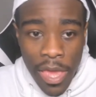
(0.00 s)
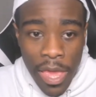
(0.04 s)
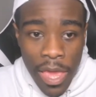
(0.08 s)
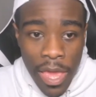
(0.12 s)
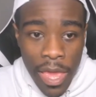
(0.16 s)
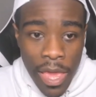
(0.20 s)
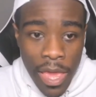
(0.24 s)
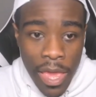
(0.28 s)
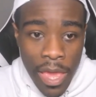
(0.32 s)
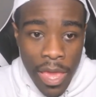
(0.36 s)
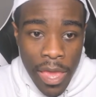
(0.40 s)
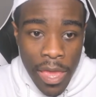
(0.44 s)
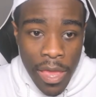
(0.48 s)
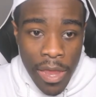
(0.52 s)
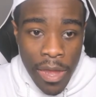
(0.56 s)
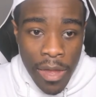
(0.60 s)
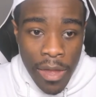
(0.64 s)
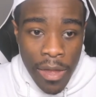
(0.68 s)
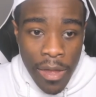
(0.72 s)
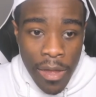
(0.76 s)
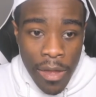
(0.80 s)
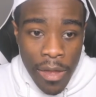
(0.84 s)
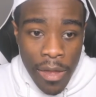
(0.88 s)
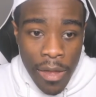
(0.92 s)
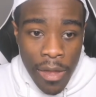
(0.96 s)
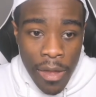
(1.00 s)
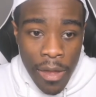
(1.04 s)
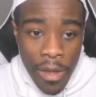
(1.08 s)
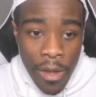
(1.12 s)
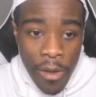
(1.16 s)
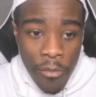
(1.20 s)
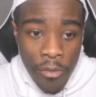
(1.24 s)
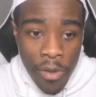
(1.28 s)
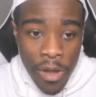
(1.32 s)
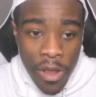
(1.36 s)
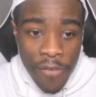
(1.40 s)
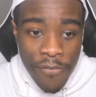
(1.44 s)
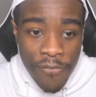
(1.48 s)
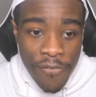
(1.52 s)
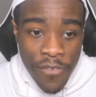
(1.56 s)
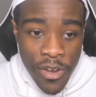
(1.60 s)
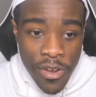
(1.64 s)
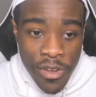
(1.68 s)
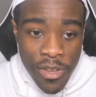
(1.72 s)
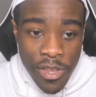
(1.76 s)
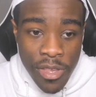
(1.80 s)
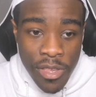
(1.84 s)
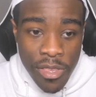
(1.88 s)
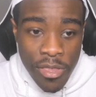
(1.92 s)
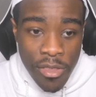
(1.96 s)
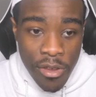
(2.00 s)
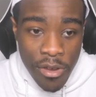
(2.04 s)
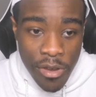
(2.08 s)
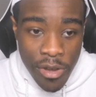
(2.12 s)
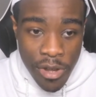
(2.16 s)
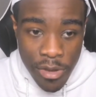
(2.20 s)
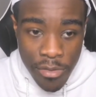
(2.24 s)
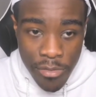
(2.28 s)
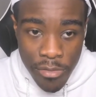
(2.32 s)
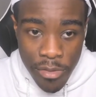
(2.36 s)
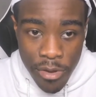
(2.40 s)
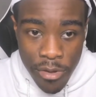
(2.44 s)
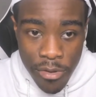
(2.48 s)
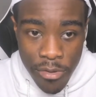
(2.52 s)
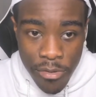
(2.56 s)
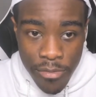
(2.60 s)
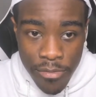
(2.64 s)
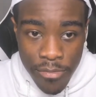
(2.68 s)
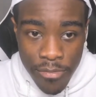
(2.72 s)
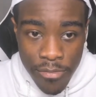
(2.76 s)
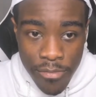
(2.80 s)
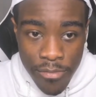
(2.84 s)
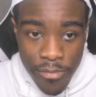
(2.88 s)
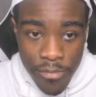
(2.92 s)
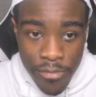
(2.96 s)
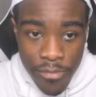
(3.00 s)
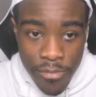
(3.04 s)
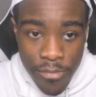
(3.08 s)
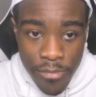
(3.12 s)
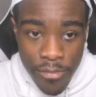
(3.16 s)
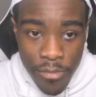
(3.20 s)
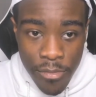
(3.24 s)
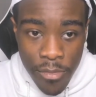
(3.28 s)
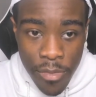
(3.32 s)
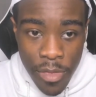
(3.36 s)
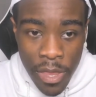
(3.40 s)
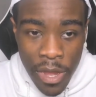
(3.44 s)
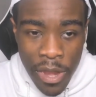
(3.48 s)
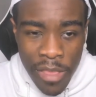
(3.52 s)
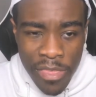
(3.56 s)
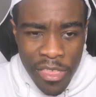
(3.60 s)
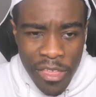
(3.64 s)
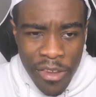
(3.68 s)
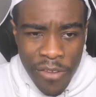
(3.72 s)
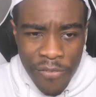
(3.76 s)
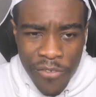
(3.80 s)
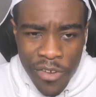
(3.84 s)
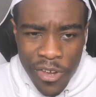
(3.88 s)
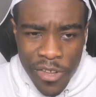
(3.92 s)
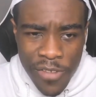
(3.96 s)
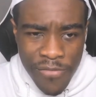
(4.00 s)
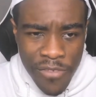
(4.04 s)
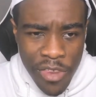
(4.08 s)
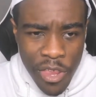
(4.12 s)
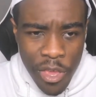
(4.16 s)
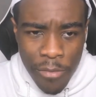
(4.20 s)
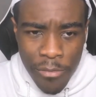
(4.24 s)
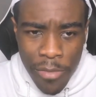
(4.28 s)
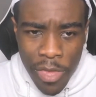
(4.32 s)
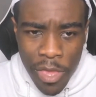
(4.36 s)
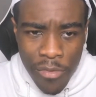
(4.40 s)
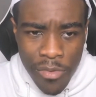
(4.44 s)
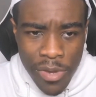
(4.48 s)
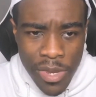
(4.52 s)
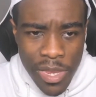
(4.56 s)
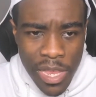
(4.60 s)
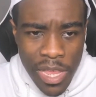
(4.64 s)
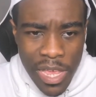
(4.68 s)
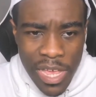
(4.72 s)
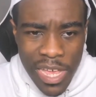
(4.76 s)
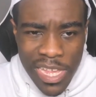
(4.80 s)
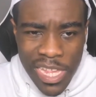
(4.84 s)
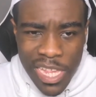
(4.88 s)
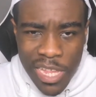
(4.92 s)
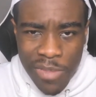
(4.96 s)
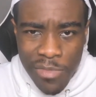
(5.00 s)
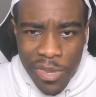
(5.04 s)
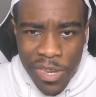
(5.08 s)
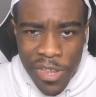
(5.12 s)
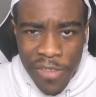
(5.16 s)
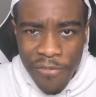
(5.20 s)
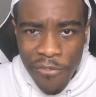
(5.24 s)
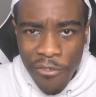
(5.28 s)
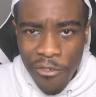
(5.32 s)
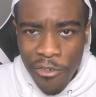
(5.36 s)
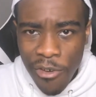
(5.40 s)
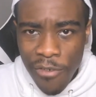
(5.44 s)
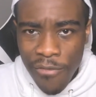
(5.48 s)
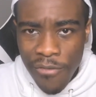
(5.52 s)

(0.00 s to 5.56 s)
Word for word: And when I first started, bro, and I think the first video I made was the SMG4